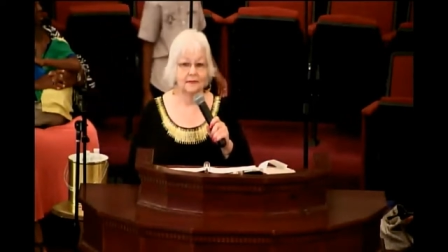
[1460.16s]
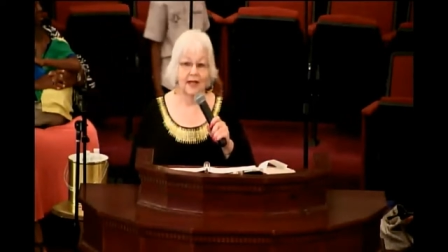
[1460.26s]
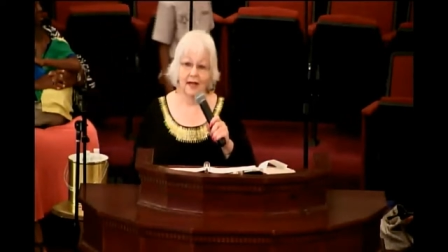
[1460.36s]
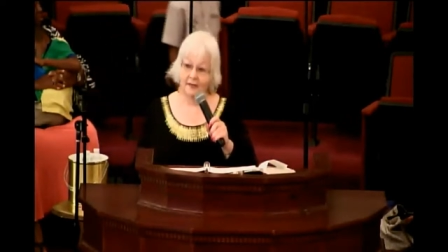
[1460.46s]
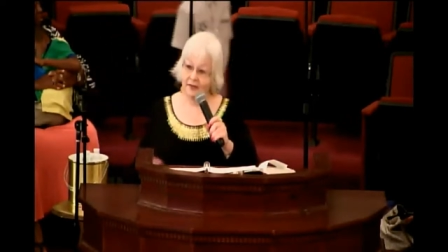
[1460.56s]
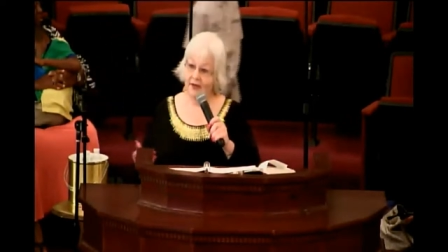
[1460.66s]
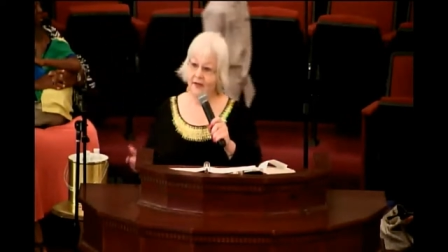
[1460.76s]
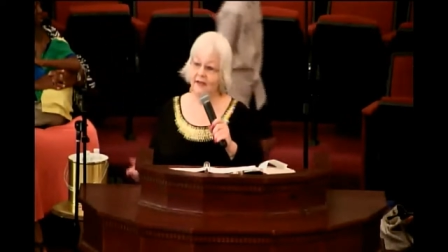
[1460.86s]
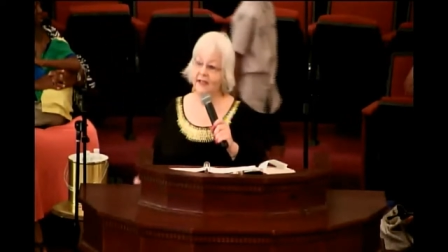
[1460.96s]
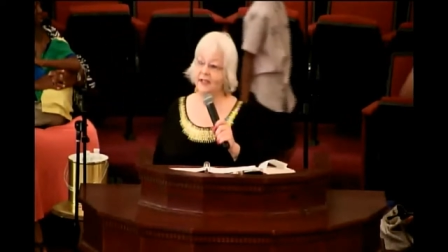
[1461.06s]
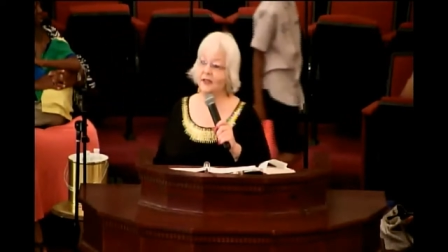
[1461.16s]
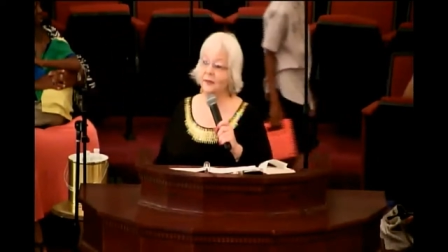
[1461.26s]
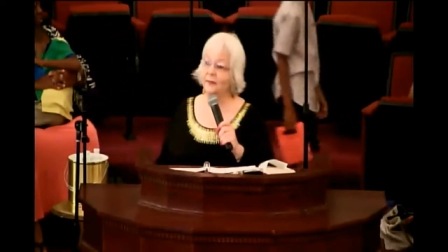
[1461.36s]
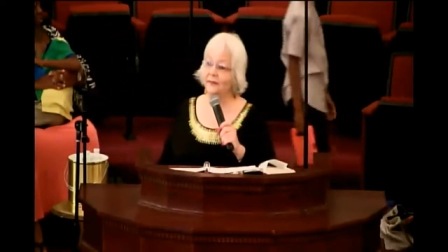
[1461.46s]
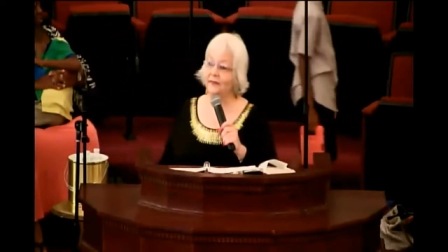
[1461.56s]
I'll call
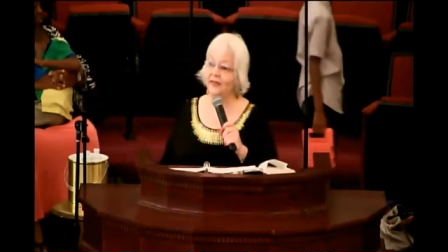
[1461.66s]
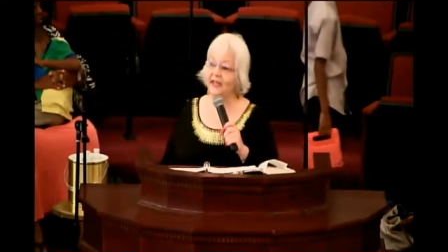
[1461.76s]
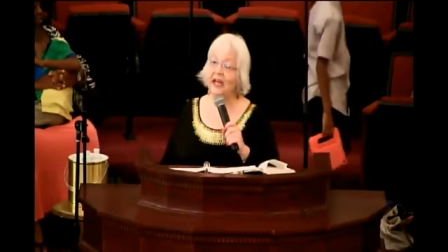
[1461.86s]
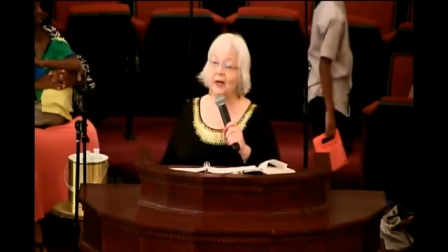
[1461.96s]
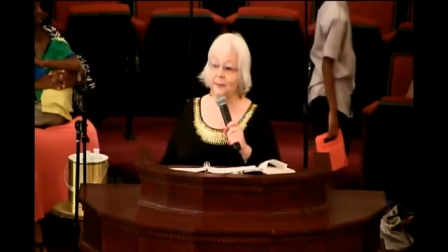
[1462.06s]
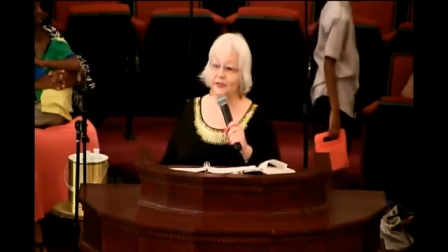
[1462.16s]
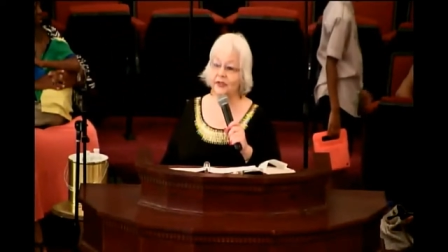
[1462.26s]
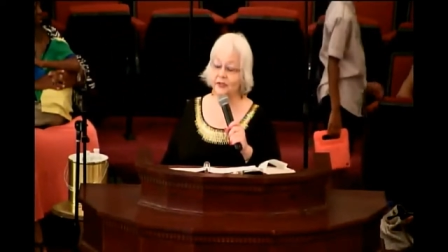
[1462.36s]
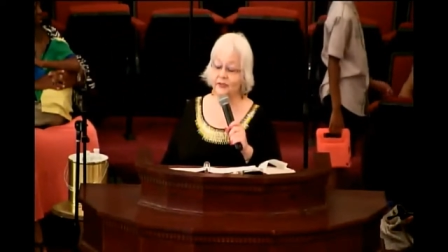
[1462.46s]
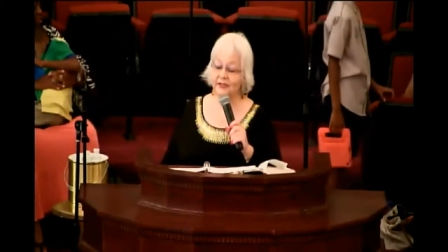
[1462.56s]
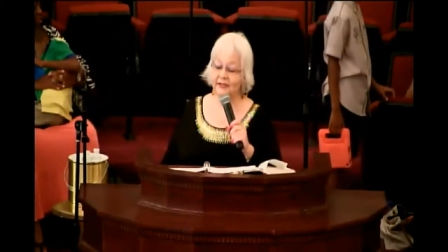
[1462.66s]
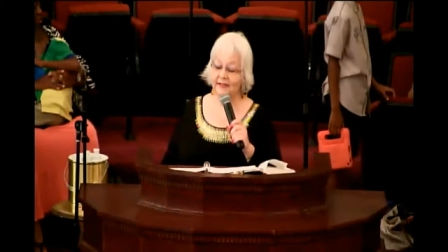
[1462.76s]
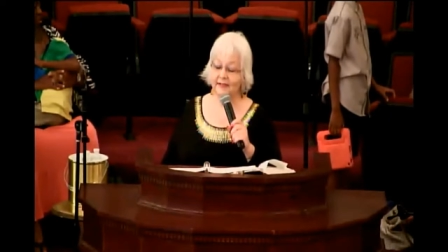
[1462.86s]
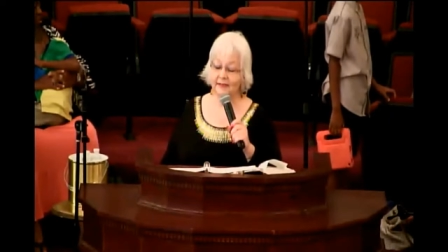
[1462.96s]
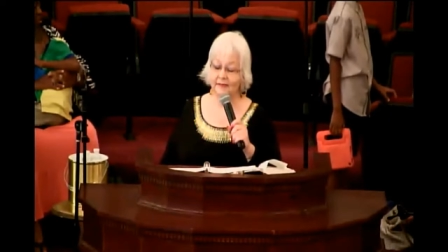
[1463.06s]
him the
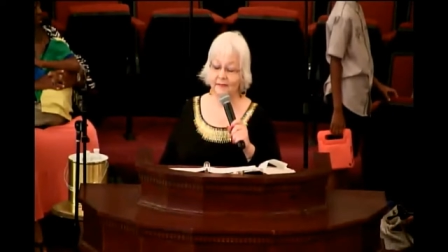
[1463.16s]
opportunist.